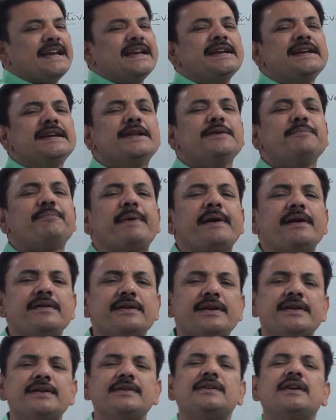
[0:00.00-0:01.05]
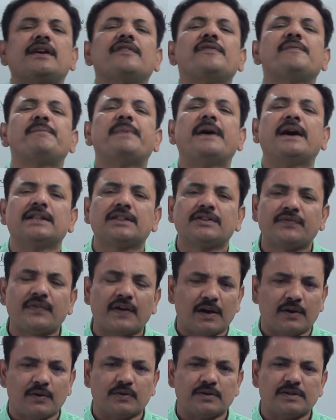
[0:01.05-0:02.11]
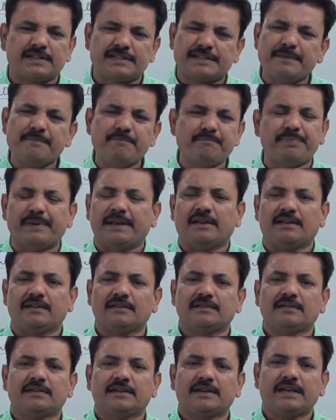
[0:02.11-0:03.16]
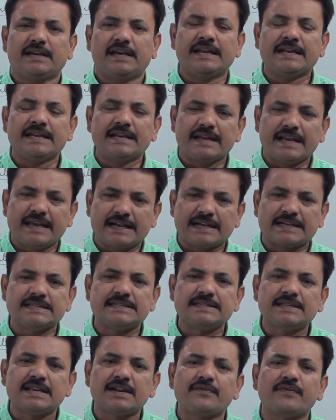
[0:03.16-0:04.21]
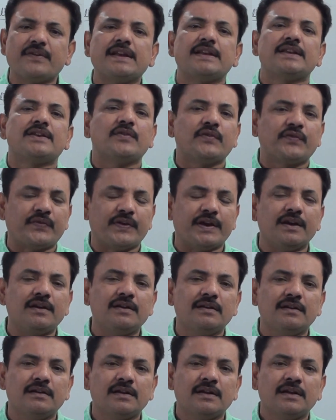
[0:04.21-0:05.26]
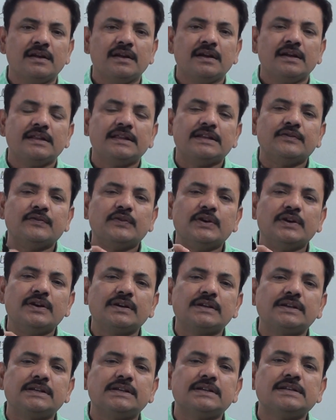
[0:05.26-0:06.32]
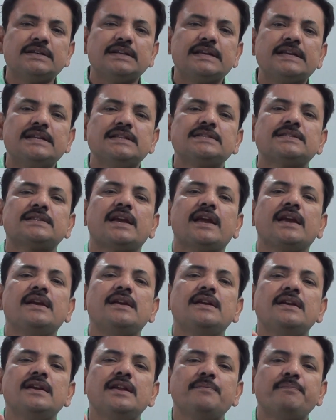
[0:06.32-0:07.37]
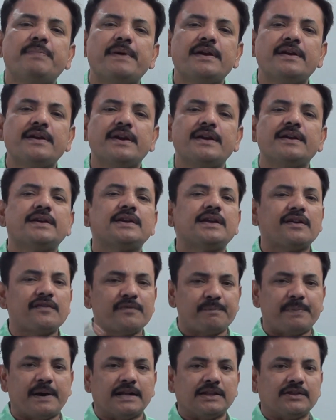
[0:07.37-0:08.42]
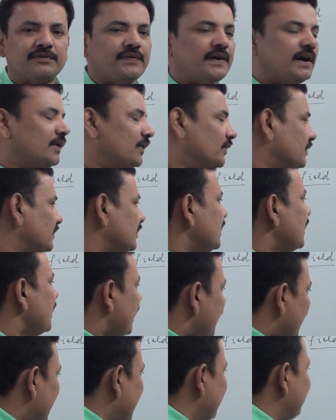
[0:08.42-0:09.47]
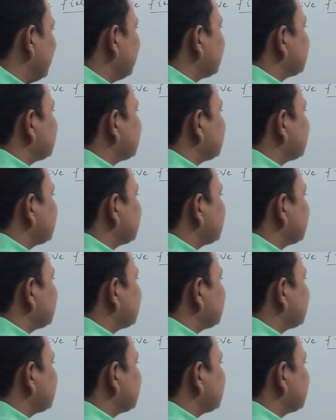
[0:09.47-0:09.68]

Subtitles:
independent of path followed. Simple. In a conservative field, the work done is independent of path followed. I will